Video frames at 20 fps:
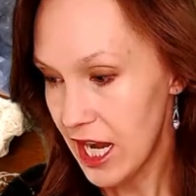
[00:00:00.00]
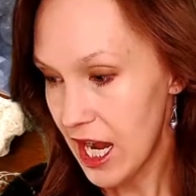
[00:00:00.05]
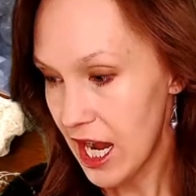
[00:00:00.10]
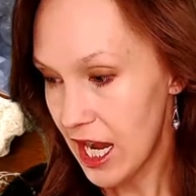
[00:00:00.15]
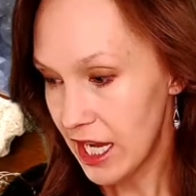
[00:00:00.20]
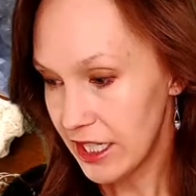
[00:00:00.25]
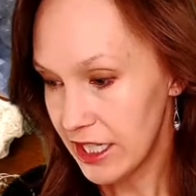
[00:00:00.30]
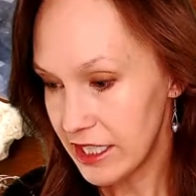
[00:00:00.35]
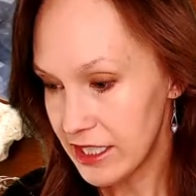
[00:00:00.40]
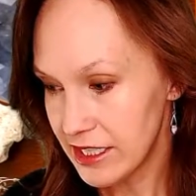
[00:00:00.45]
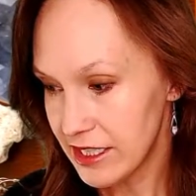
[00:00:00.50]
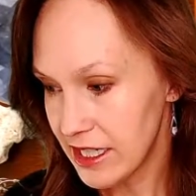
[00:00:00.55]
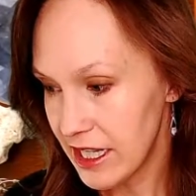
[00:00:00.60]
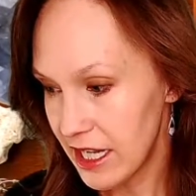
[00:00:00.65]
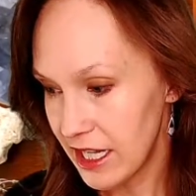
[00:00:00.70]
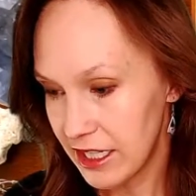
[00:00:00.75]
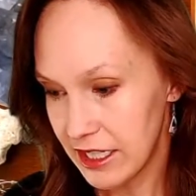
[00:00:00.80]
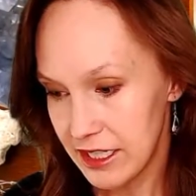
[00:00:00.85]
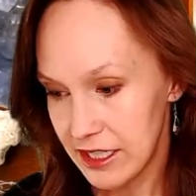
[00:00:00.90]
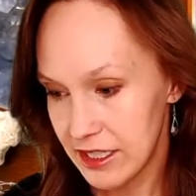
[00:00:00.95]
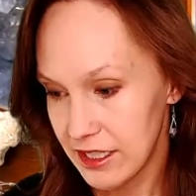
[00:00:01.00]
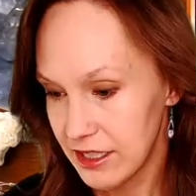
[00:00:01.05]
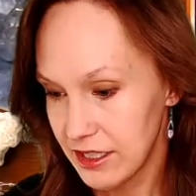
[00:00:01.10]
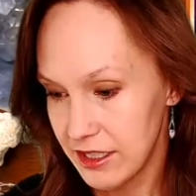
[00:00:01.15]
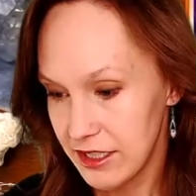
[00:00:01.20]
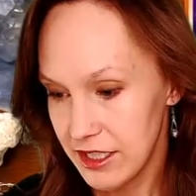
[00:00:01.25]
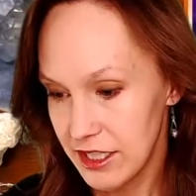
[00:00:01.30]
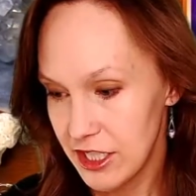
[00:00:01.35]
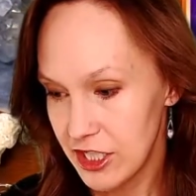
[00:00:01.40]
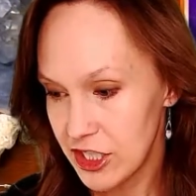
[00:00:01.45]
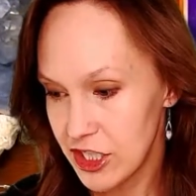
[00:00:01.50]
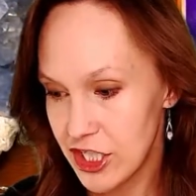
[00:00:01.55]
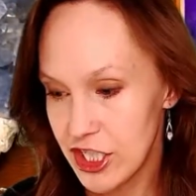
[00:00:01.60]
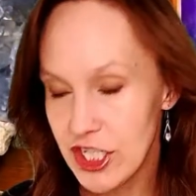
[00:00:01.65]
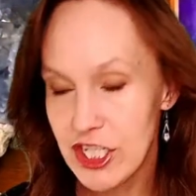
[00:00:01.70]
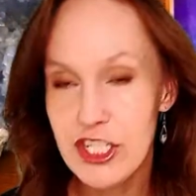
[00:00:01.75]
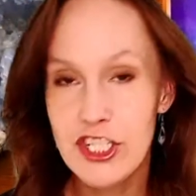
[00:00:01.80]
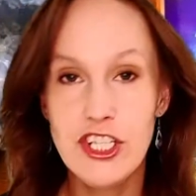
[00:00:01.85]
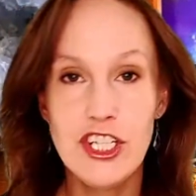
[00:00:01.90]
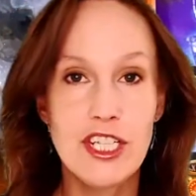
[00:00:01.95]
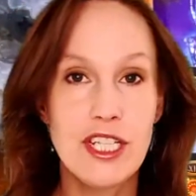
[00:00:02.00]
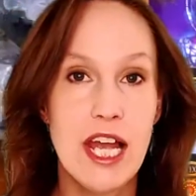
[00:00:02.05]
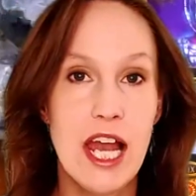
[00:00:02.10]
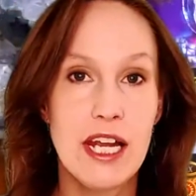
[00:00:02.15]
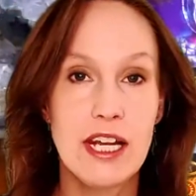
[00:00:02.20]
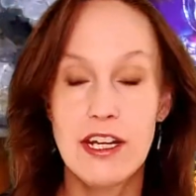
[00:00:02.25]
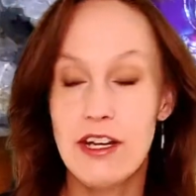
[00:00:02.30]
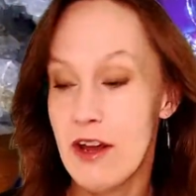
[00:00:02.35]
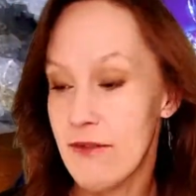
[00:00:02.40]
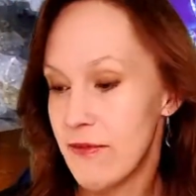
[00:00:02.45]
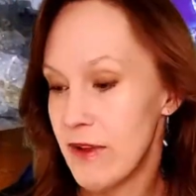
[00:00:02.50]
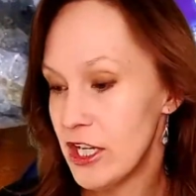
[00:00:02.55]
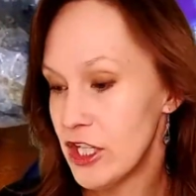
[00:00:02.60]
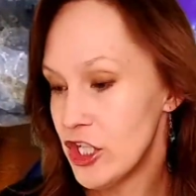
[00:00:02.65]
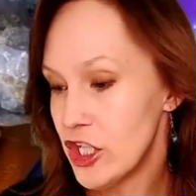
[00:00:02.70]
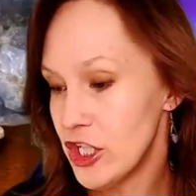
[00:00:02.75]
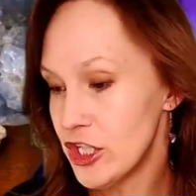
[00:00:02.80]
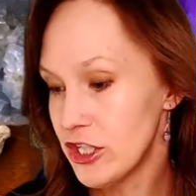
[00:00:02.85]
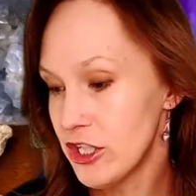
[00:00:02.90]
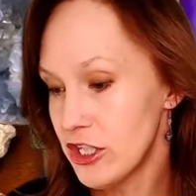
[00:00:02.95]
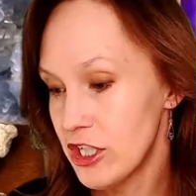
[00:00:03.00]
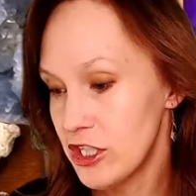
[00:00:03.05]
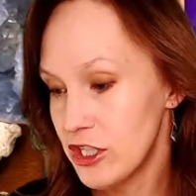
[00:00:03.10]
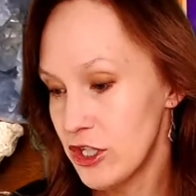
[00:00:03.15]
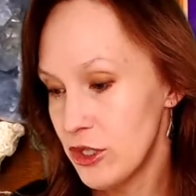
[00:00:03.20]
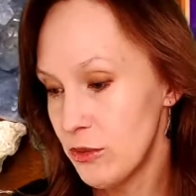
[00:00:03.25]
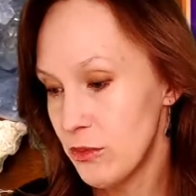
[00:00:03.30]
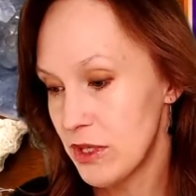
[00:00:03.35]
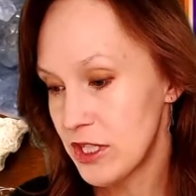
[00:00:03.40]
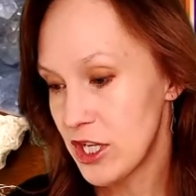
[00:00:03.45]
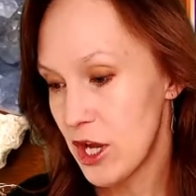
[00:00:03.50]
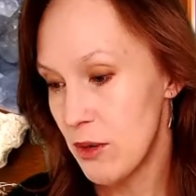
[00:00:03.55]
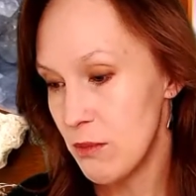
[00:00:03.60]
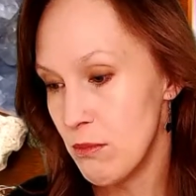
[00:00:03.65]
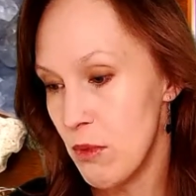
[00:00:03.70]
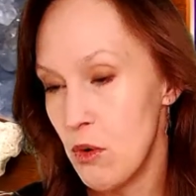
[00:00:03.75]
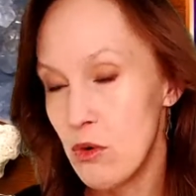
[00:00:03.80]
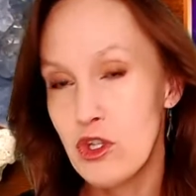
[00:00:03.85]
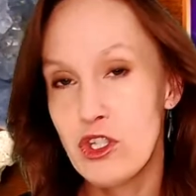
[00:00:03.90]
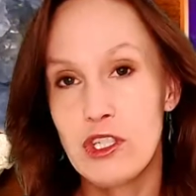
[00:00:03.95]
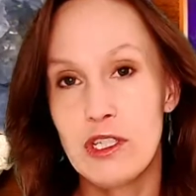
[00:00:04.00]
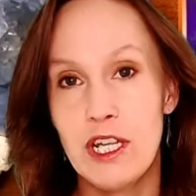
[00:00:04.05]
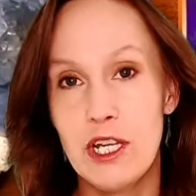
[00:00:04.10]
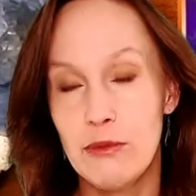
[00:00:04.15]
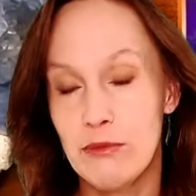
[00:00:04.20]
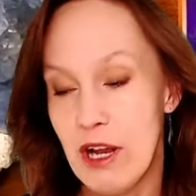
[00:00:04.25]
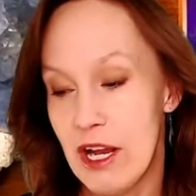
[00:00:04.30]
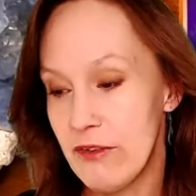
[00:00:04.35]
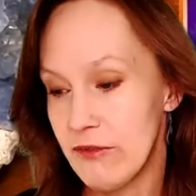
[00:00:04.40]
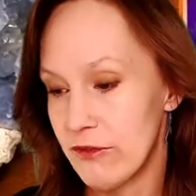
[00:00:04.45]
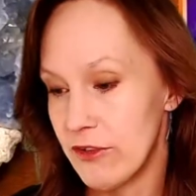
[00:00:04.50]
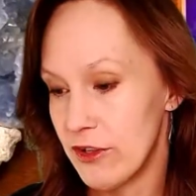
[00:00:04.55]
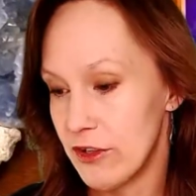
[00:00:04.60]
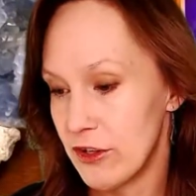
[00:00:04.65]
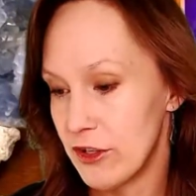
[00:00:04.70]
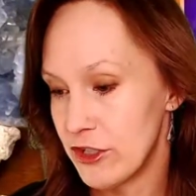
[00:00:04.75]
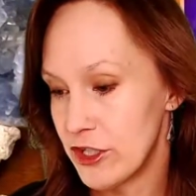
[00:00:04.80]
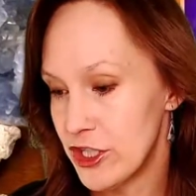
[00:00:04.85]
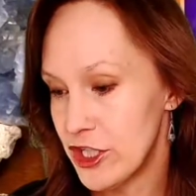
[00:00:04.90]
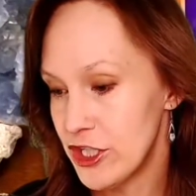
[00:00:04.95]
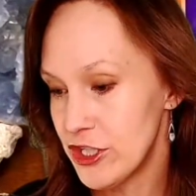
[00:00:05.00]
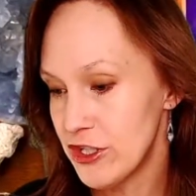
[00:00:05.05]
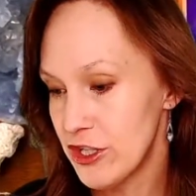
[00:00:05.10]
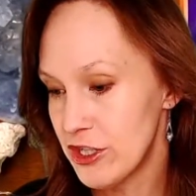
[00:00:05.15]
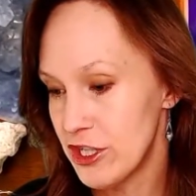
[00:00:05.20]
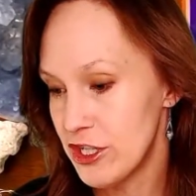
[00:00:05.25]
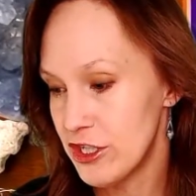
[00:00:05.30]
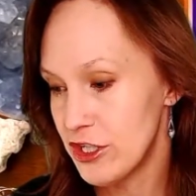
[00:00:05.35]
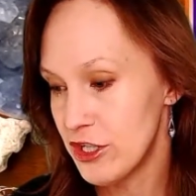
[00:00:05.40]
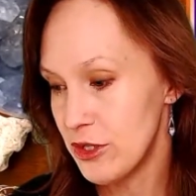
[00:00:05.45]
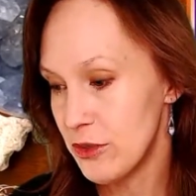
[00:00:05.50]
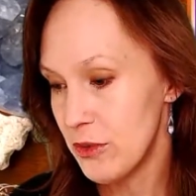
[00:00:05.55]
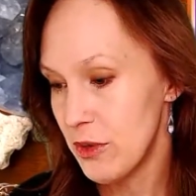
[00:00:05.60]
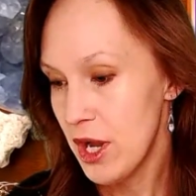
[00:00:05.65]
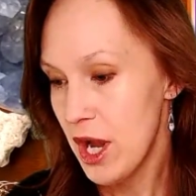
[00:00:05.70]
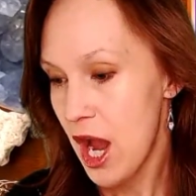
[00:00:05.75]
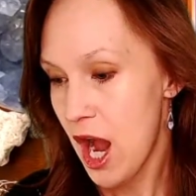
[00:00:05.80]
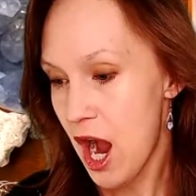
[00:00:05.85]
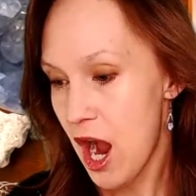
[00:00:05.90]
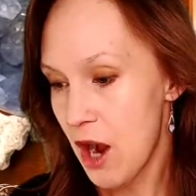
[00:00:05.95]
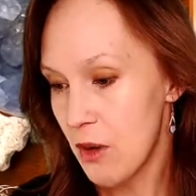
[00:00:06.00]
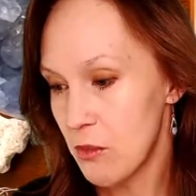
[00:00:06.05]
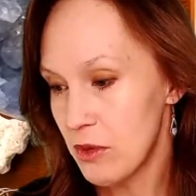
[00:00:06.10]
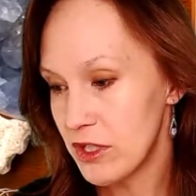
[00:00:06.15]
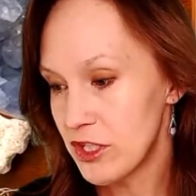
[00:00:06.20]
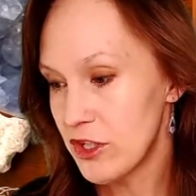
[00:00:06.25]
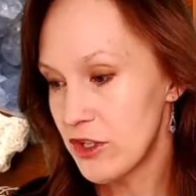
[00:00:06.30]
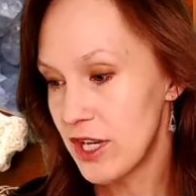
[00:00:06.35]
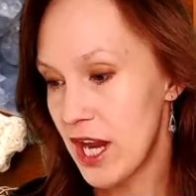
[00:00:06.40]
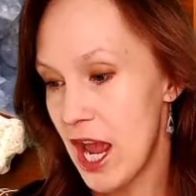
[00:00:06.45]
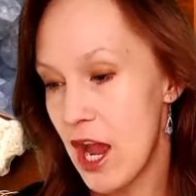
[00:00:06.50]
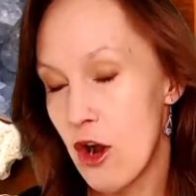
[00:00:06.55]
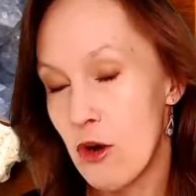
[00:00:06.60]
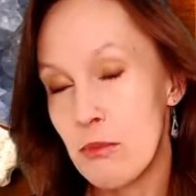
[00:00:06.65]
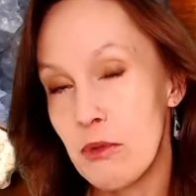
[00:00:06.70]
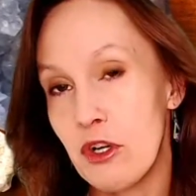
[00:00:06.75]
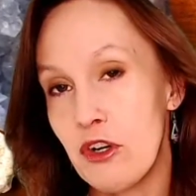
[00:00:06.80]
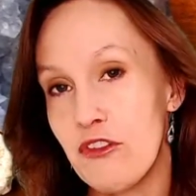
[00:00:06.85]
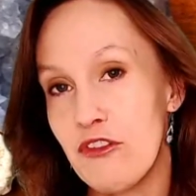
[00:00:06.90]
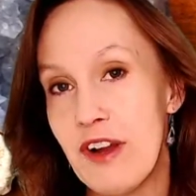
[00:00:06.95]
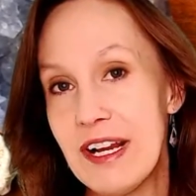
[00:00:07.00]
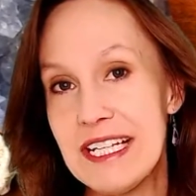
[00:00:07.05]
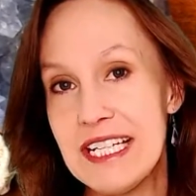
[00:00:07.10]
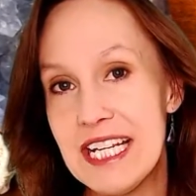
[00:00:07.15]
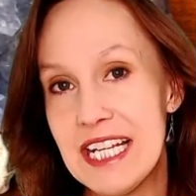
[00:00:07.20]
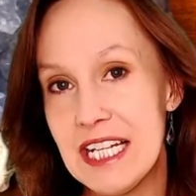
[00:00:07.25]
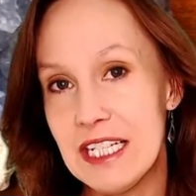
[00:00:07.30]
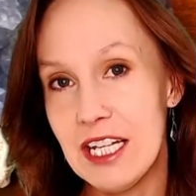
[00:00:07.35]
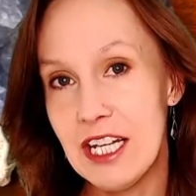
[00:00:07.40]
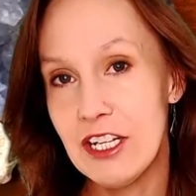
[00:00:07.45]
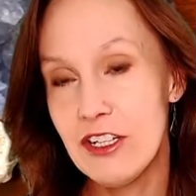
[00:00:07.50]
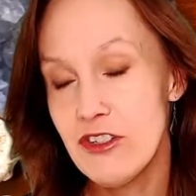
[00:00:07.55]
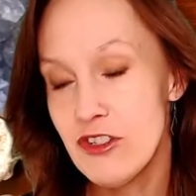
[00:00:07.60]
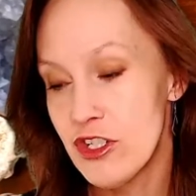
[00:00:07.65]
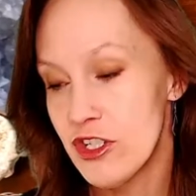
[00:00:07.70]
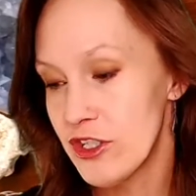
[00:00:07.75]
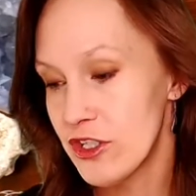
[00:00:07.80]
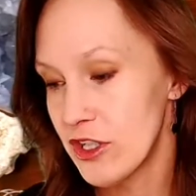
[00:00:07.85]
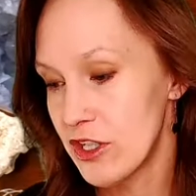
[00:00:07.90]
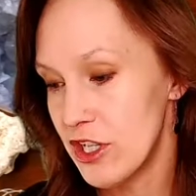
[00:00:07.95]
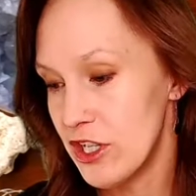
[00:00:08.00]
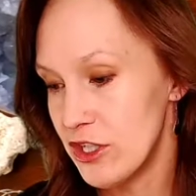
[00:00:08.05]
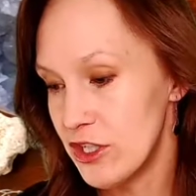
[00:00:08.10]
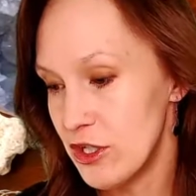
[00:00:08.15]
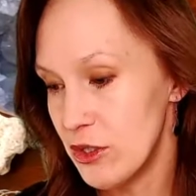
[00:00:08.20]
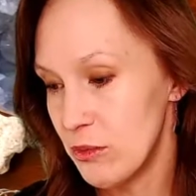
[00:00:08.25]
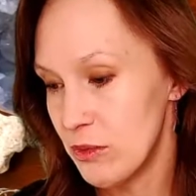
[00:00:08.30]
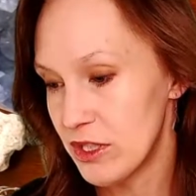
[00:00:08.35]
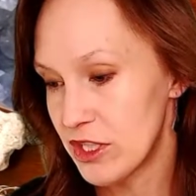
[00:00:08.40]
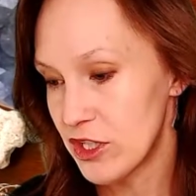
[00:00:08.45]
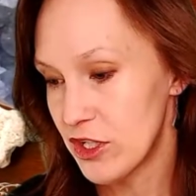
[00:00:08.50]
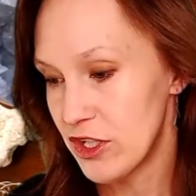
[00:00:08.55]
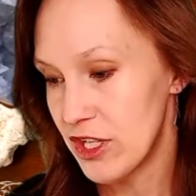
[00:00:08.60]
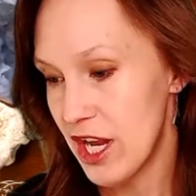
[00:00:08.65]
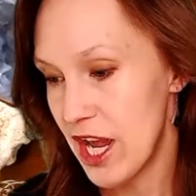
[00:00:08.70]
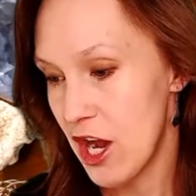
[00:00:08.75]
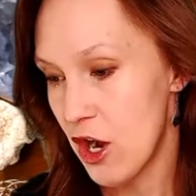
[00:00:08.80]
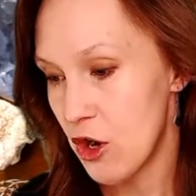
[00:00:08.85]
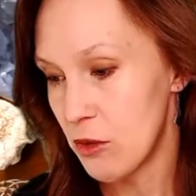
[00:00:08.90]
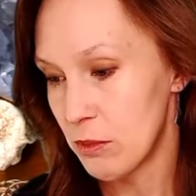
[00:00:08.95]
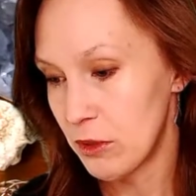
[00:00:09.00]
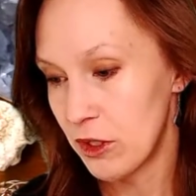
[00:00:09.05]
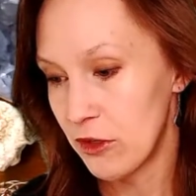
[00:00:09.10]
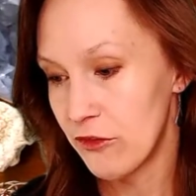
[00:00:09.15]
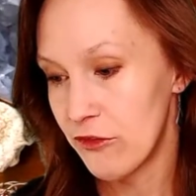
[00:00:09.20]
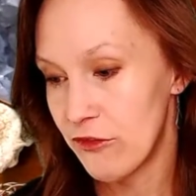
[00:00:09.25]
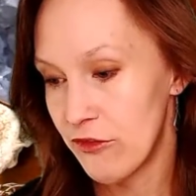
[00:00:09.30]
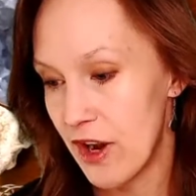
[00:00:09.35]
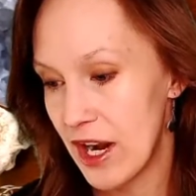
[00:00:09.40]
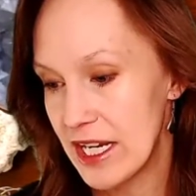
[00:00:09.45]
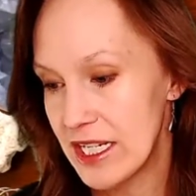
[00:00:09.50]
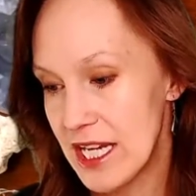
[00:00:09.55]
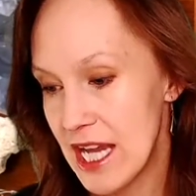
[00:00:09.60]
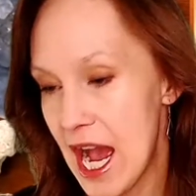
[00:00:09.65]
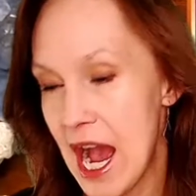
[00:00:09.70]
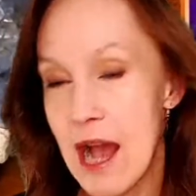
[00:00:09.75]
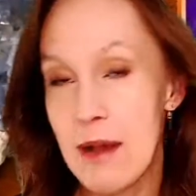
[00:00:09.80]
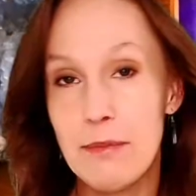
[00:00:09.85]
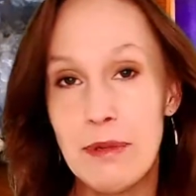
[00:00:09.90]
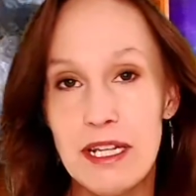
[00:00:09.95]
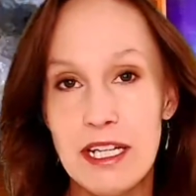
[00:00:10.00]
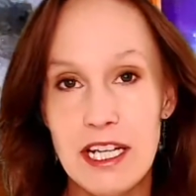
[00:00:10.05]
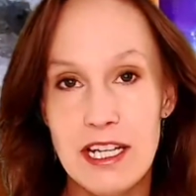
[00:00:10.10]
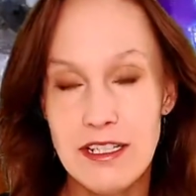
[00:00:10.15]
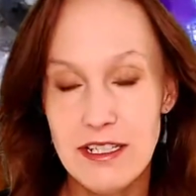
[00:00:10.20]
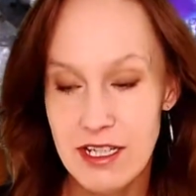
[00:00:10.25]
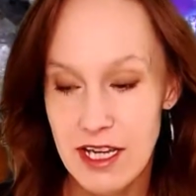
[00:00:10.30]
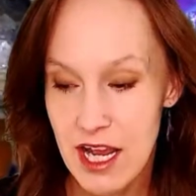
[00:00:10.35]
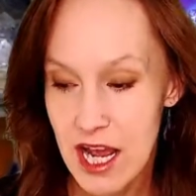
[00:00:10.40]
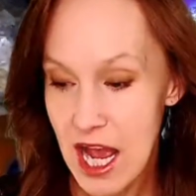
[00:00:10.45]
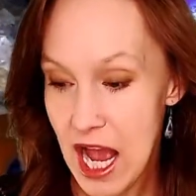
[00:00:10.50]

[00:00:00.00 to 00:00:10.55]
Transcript: And it's like, she's just had enough, and she's going to do what's emotionally right for her. She's going to do uh, what's going to help her find healing. She's going to do what's going to help her find happiness.